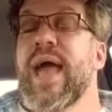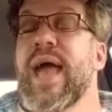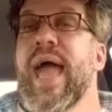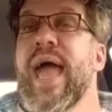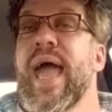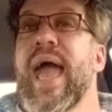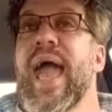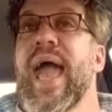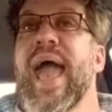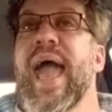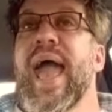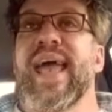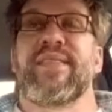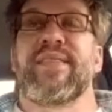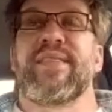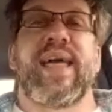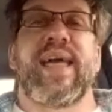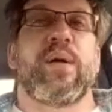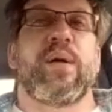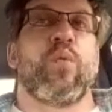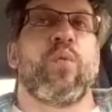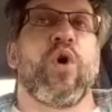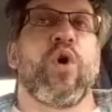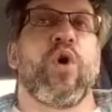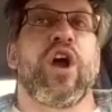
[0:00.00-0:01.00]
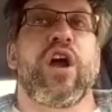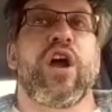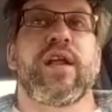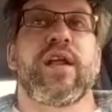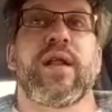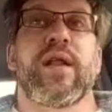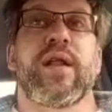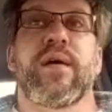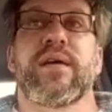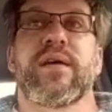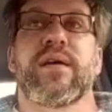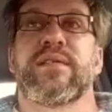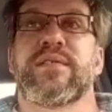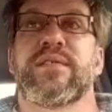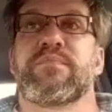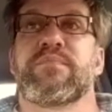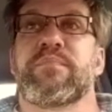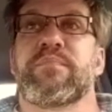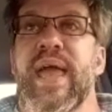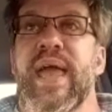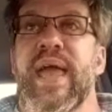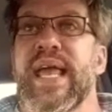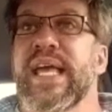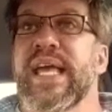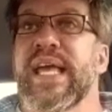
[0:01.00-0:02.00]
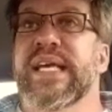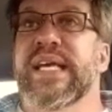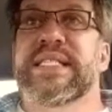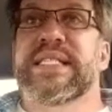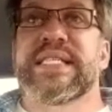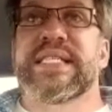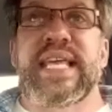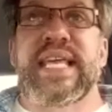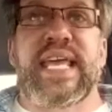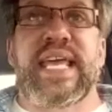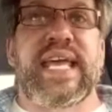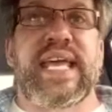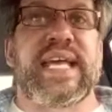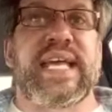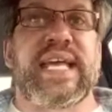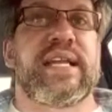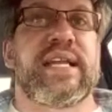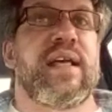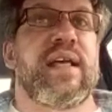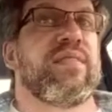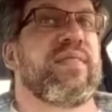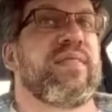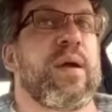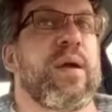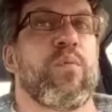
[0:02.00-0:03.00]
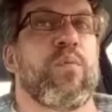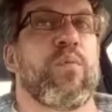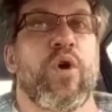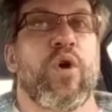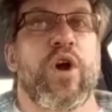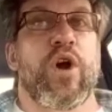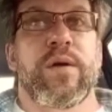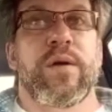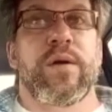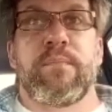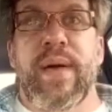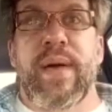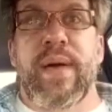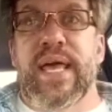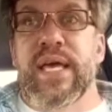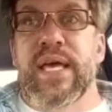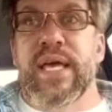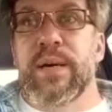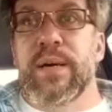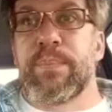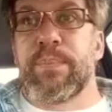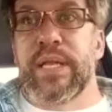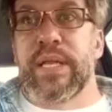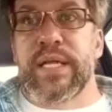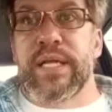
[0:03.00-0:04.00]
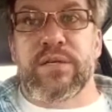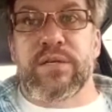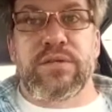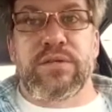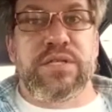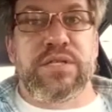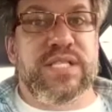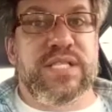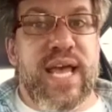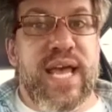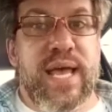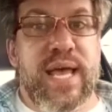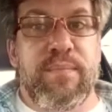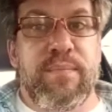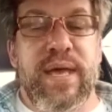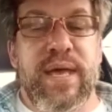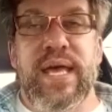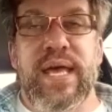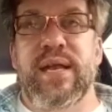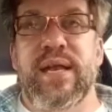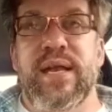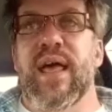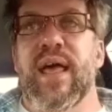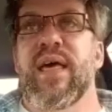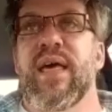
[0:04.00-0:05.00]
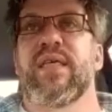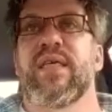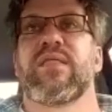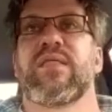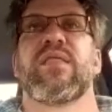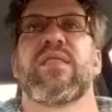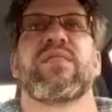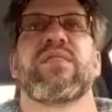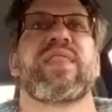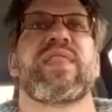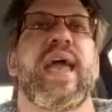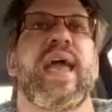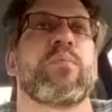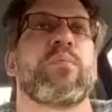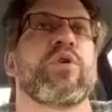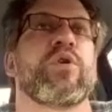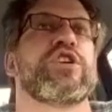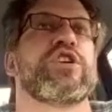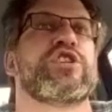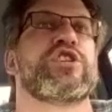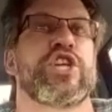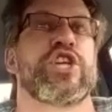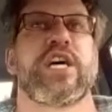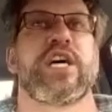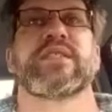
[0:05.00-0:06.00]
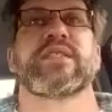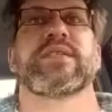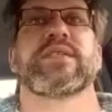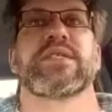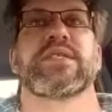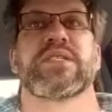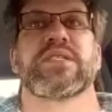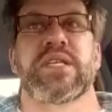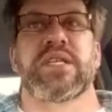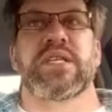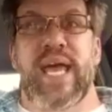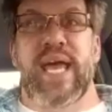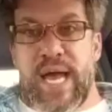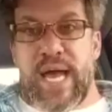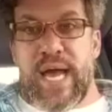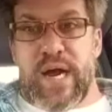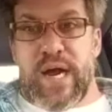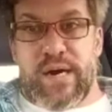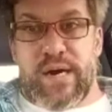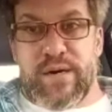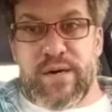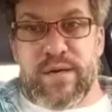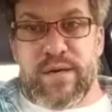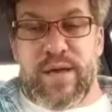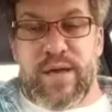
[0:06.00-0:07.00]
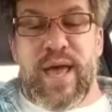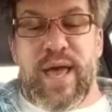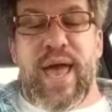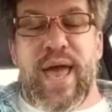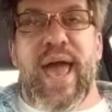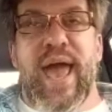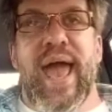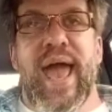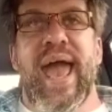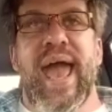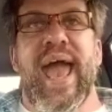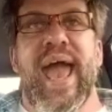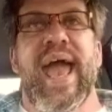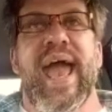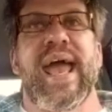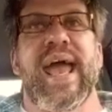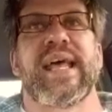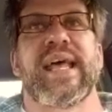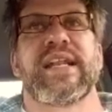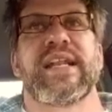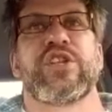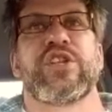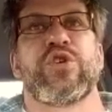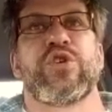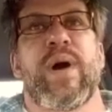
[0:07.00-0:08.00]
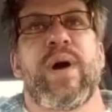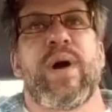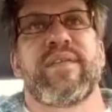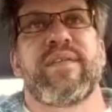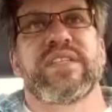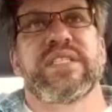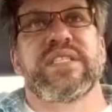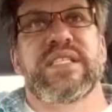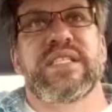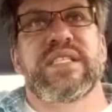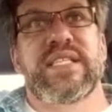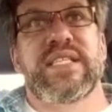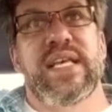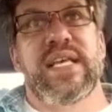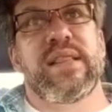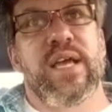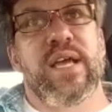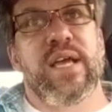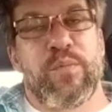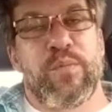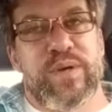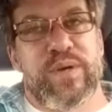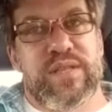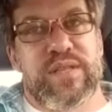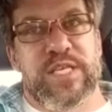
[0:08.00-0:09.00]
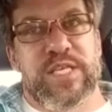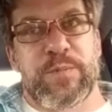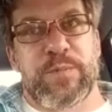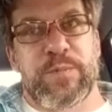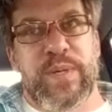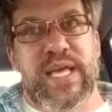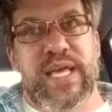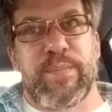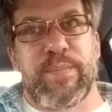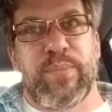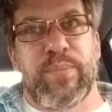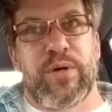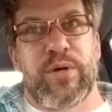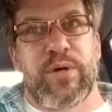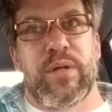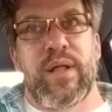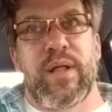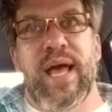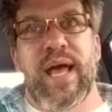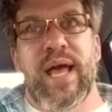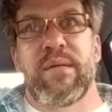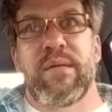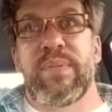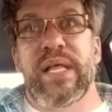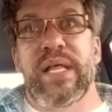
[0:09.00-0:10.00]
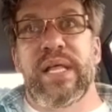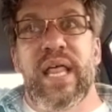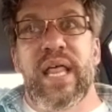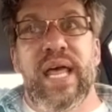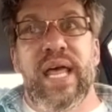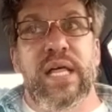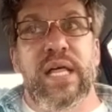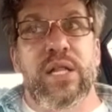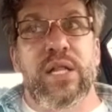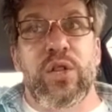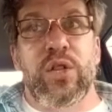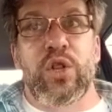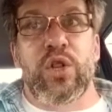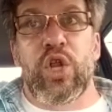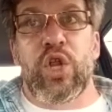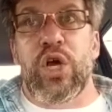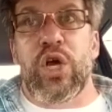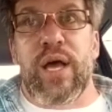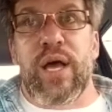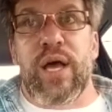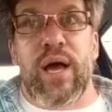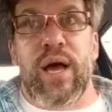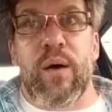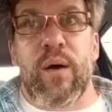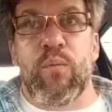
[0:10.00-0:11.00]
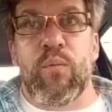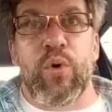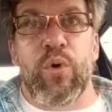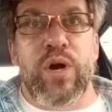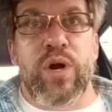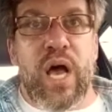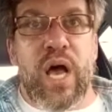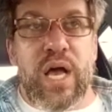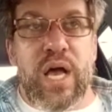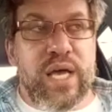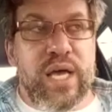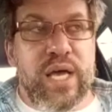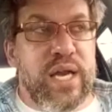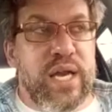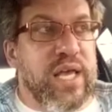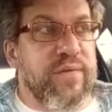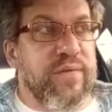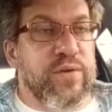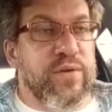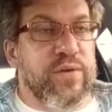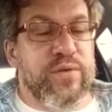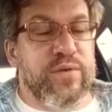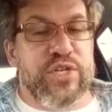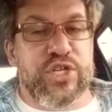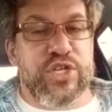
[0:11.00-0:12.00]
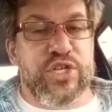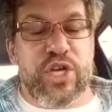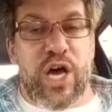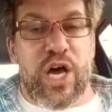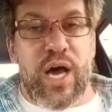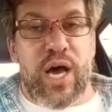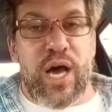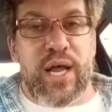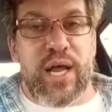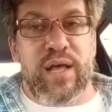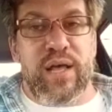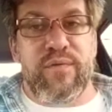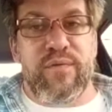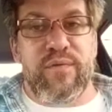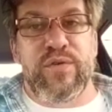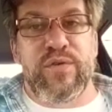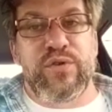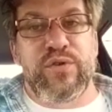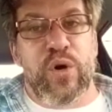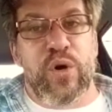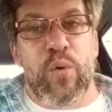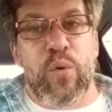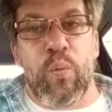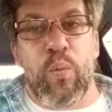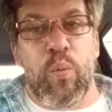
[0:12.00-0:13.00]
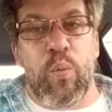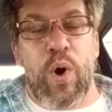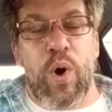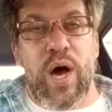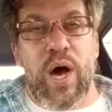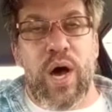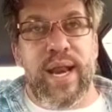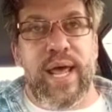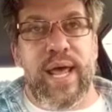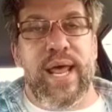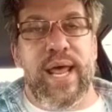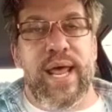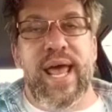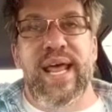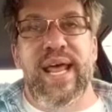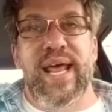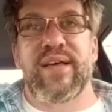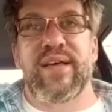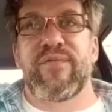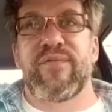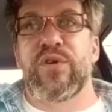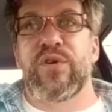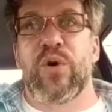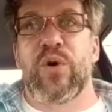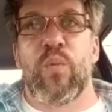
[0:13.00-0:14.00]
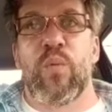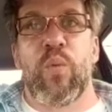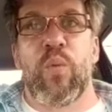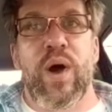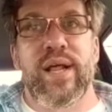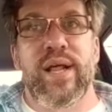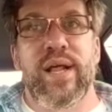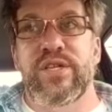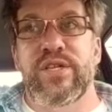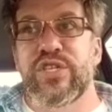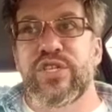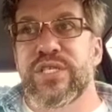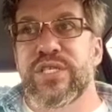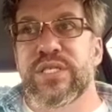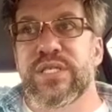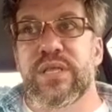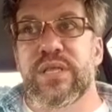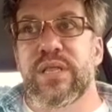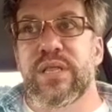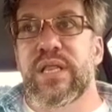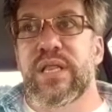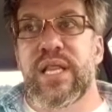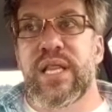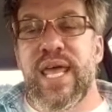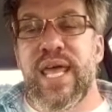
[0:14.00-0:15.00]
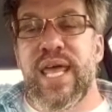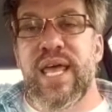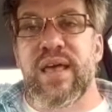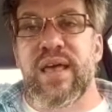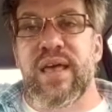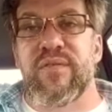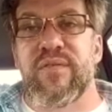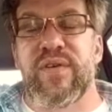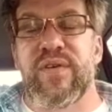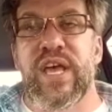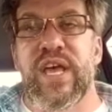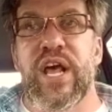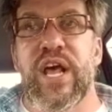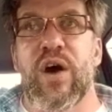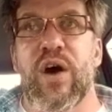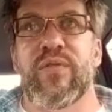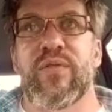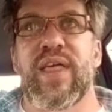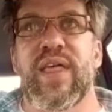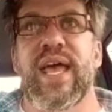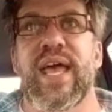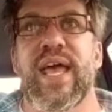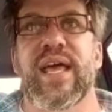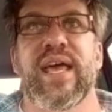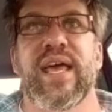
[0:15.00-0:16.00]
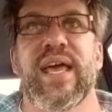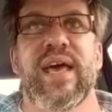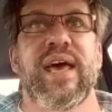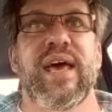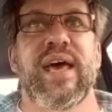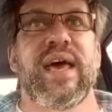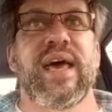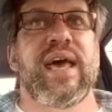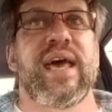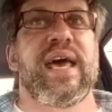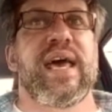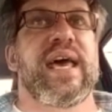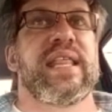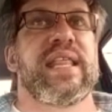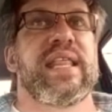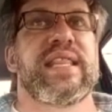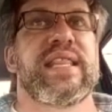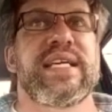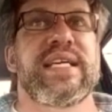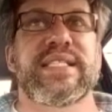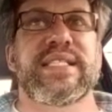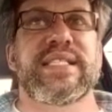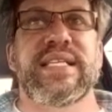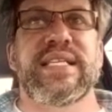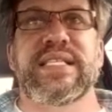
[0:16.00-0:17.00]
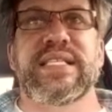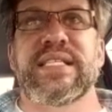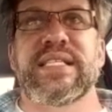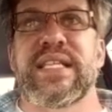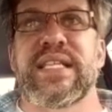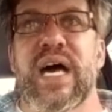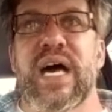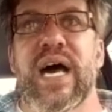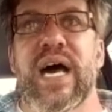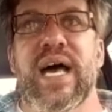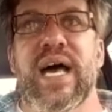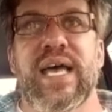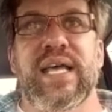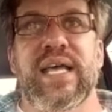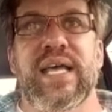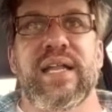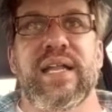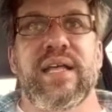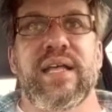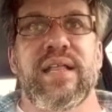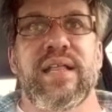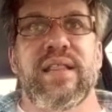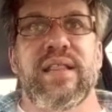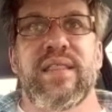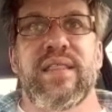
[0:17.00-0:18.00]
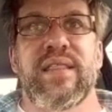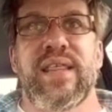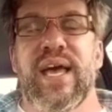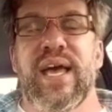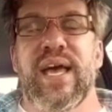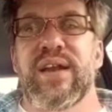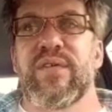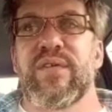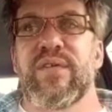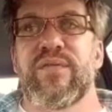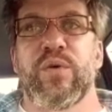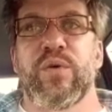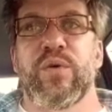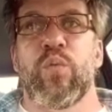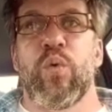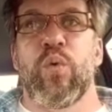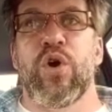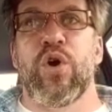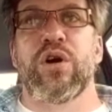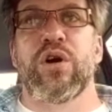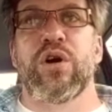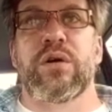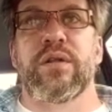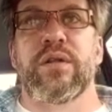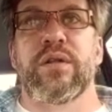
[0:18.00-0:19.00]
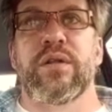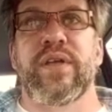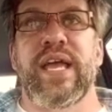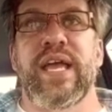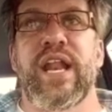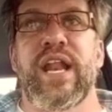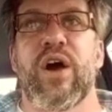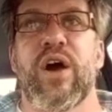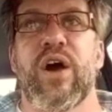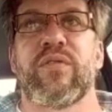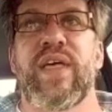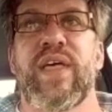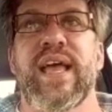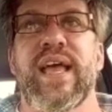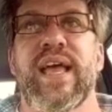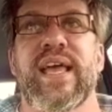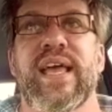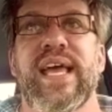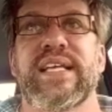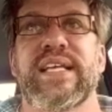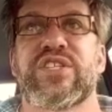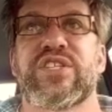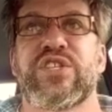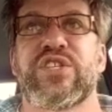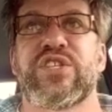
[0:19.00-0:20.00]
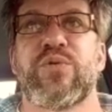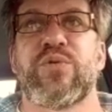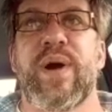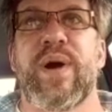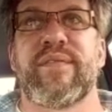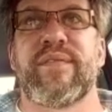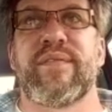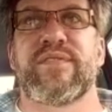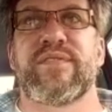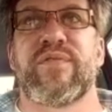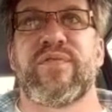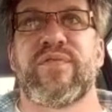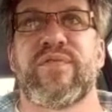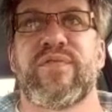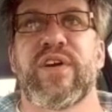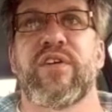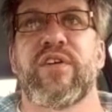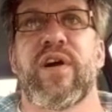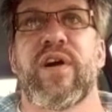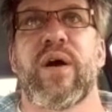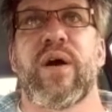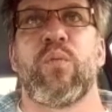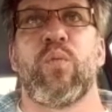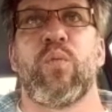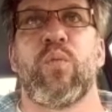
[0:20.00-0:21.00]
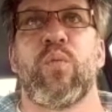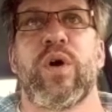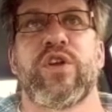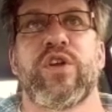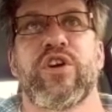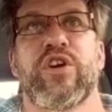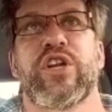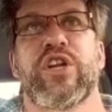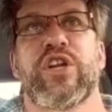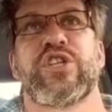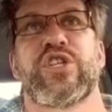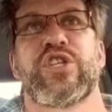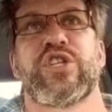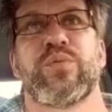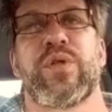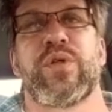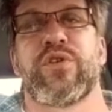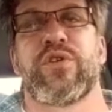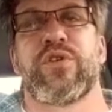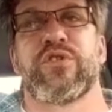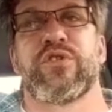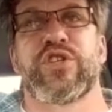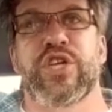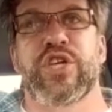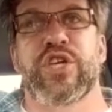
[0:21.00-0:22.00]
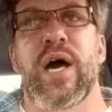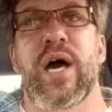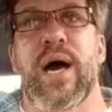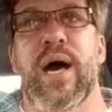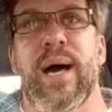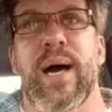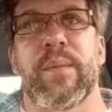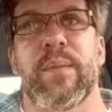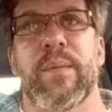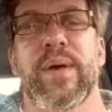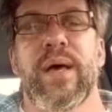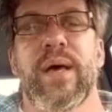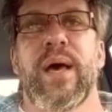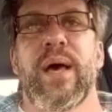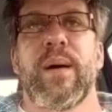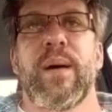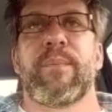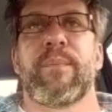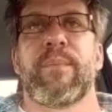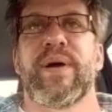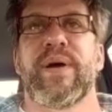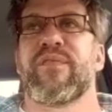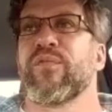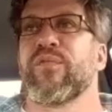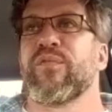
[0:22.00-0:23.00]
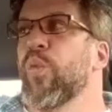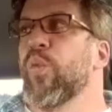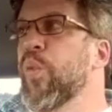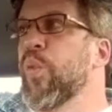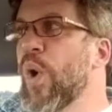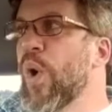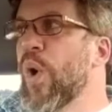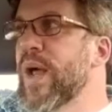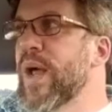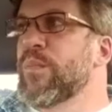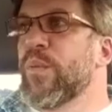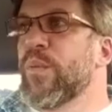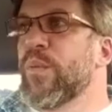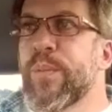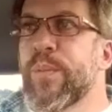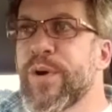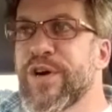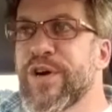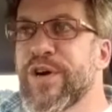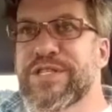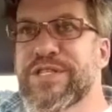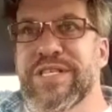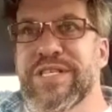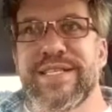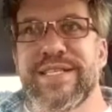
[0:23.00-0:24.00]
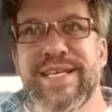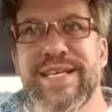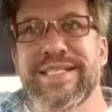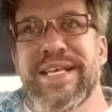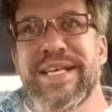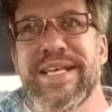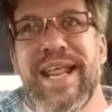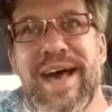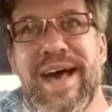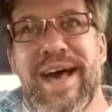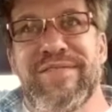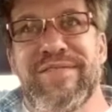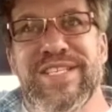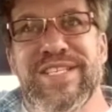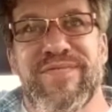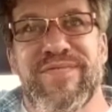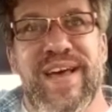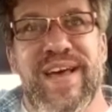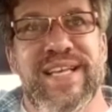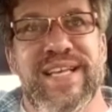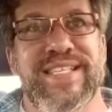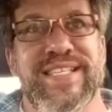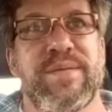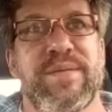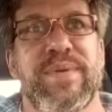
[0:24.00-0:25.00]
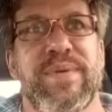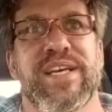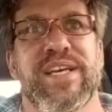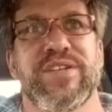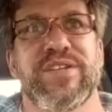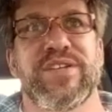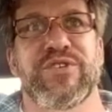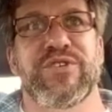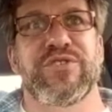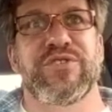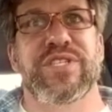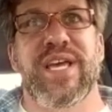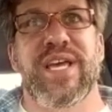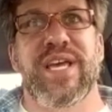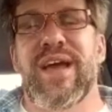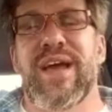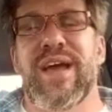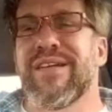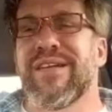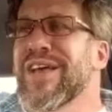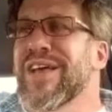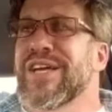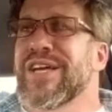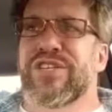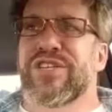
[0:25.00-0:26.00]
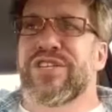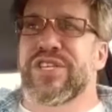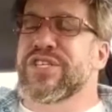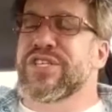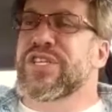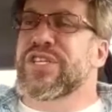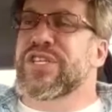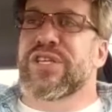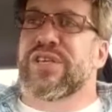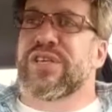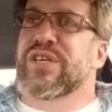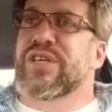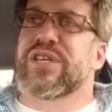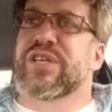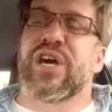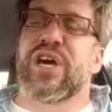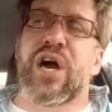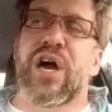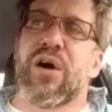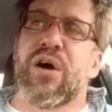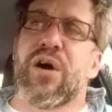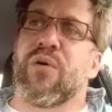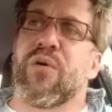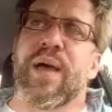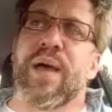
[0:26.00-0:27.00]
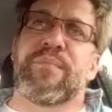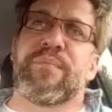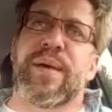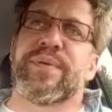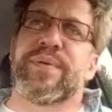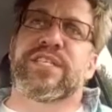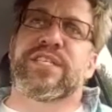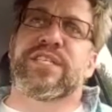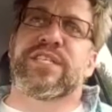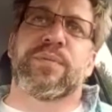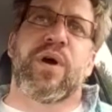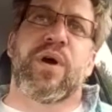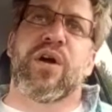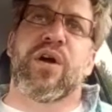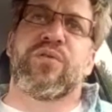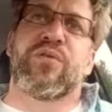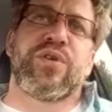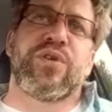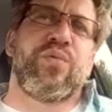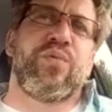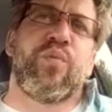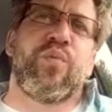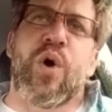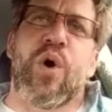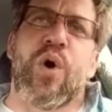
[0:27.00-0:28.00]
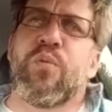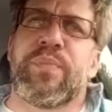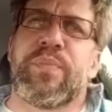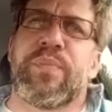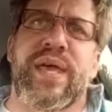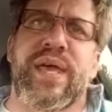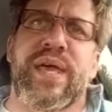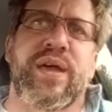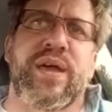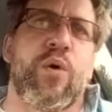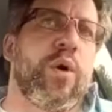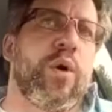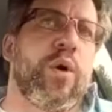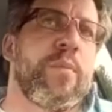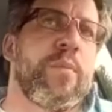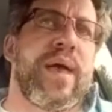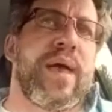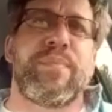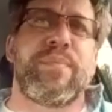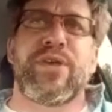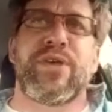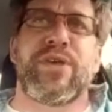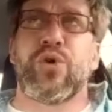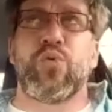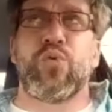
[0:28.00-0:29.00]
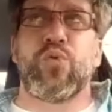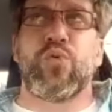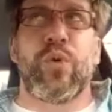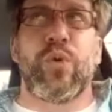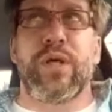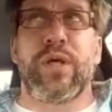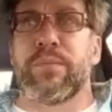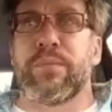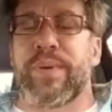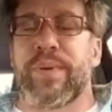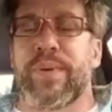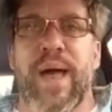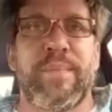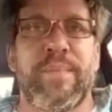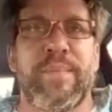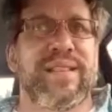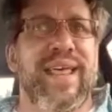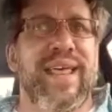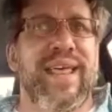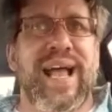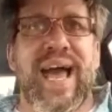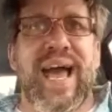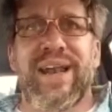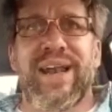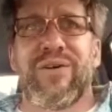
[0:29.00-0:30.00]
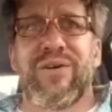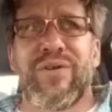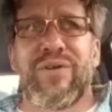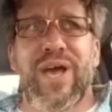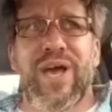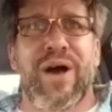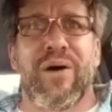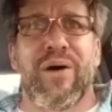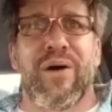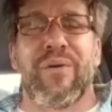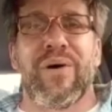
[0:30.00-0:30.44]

And they weren't making a scene. They weren't making a political statement. They were just scared. And you have to sit there with these people and be like, look, we're not going to give you this shot if you don't want it. And if you don't want it, just leave. Like, this is not the end of the world. Like, you have to figure out what you're going to do with your job. But if one person doesn't have this vaccine because you're scared, just go. And maybe tomorrow you won't be, or maybe you will be. I mean, like, I don't know.